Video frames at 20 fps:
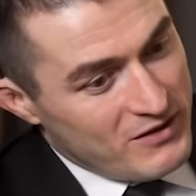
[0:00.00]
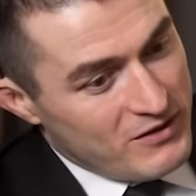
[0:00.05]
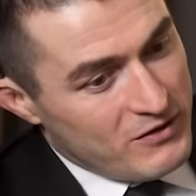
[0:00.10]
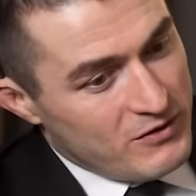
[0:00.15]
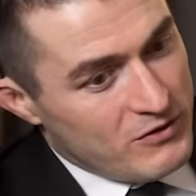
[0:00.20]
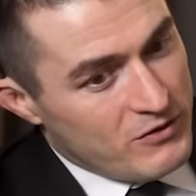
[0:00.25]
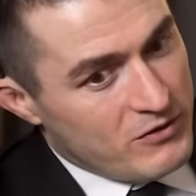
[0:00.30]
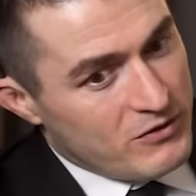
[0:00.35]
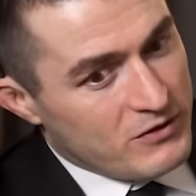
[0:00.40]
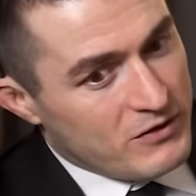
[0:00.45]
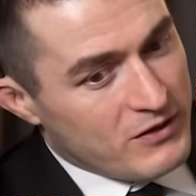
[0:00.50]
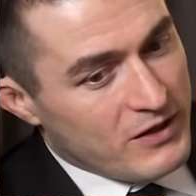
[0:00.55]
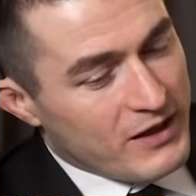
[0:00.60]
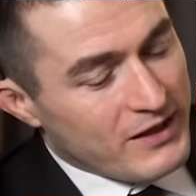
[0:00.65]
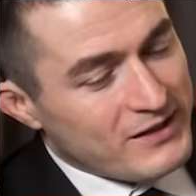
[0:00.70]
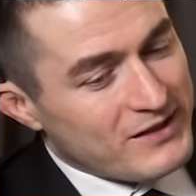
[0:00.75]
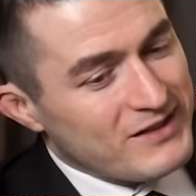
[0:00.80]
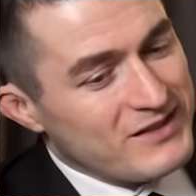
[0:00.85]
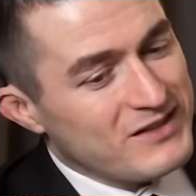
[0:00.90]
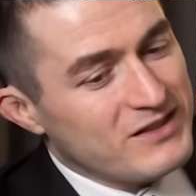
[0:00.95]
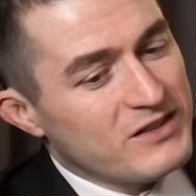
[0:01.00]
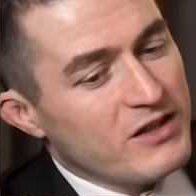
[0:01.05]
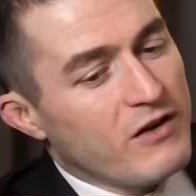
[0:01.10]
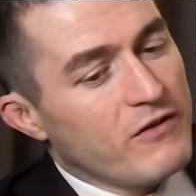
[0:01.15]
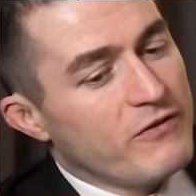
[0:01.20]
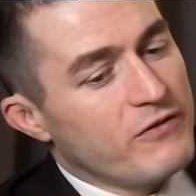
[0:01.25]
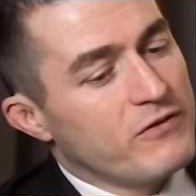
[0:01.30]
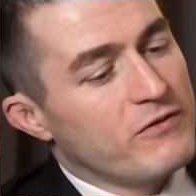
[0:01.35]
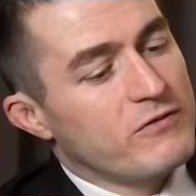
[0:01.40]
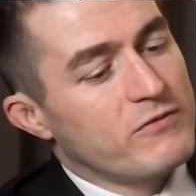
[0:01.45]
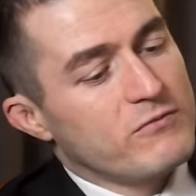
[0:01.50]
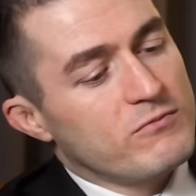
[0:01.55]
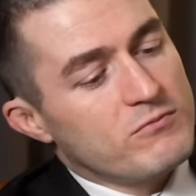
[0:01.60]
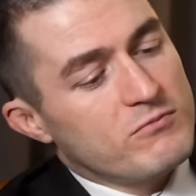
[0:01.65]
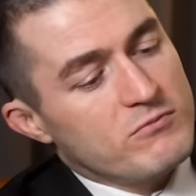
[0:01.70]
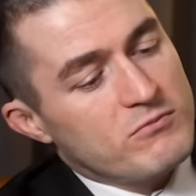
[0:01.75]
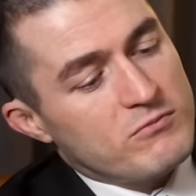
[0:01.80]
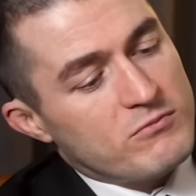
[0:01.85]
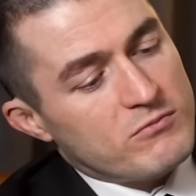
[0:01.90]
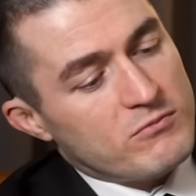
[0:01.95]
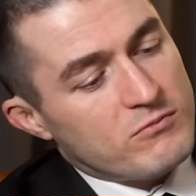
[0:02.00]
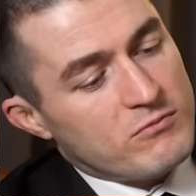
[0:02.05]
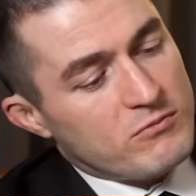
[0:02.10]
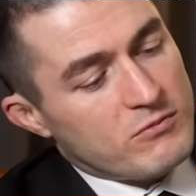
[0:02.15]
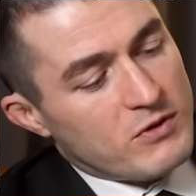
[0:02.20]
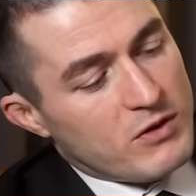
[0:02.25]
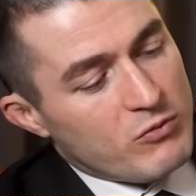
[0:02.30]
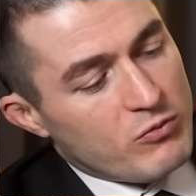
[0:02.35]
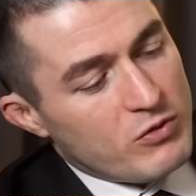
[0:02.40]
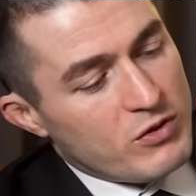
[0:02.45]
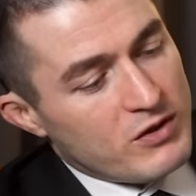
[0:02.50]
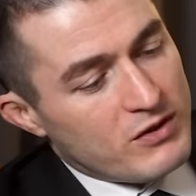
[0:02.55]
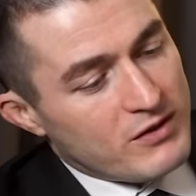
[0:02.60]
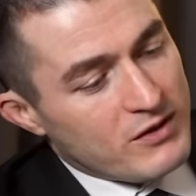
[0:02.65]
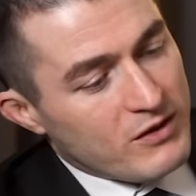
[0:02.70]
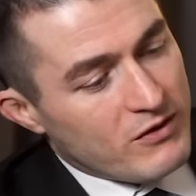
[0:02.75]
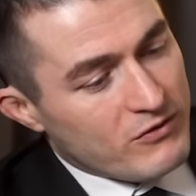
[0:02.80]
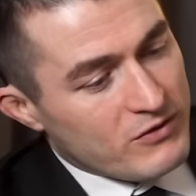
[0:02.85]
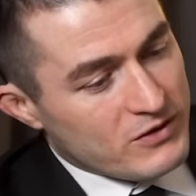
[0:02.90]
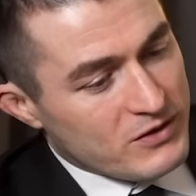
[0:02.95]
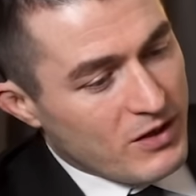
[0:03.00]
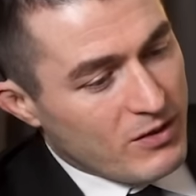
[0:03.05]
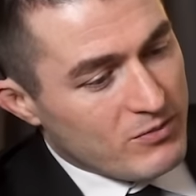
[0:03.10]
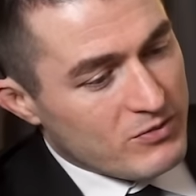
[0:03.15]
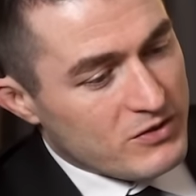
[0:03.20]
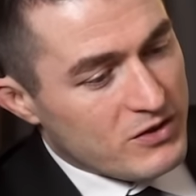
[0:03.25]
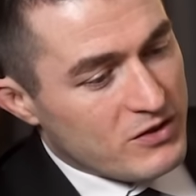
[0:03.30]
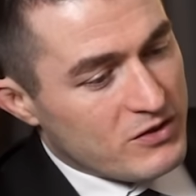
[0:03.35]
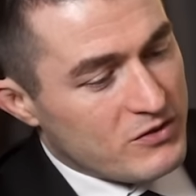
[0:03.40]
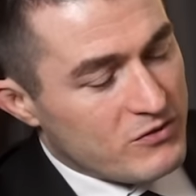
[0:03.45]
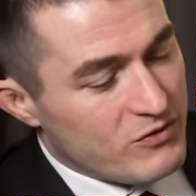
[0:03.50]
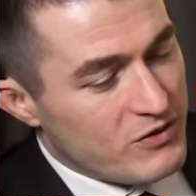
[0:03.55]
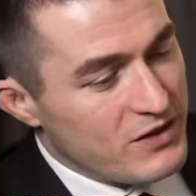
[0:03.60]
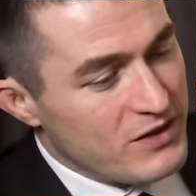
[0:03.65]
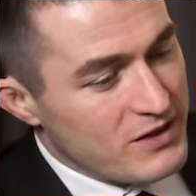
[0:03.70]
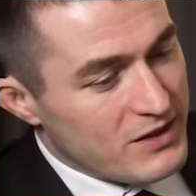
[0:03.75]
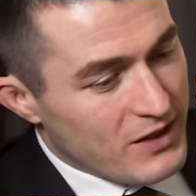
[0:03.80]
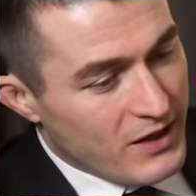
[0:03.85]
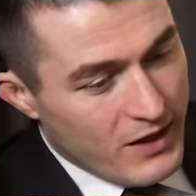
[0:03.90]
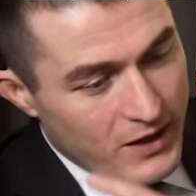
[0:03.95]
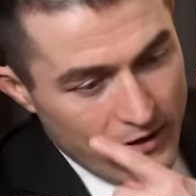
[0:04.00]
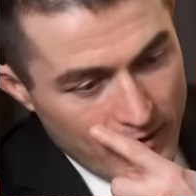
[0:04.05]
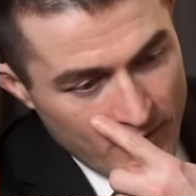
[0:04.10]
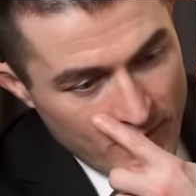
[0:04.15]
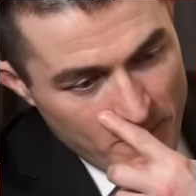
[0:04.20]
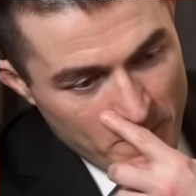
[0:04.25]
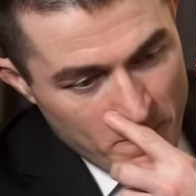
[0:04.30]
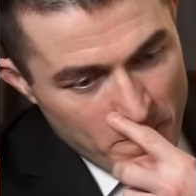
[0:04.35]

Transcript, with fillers: you're like the stuff that we think of as common sense reasoning.